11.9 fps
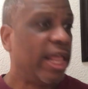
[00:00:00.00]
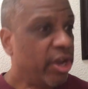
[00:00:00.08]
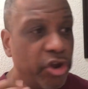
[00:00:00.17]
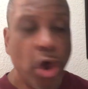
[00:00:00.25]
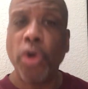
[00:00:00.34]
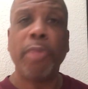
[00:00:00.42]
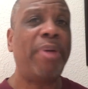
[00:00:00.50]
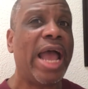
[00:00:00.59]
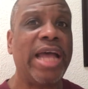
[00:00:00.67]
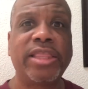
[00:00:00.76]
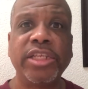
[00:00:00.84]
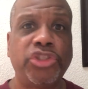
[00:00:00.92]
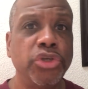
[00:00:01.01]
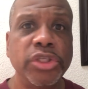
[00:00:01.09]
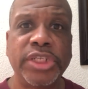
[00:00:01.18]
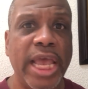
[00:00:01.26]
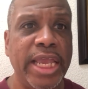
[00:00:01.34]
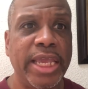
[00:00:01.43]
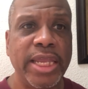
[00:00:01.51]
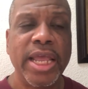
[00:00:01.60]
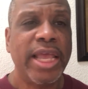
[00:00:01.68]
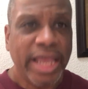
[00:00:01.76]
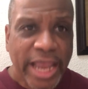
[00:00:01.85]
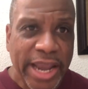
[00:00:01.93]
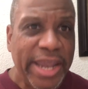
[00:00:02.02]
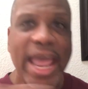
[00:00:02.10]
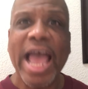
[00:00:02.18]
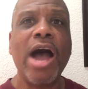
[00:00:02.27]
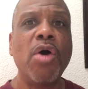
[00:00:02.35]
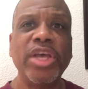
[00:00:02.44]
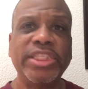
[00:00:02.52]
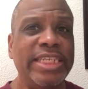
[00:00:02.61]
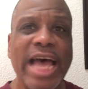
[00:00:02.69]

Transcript: Know the path that you're taking, and now it's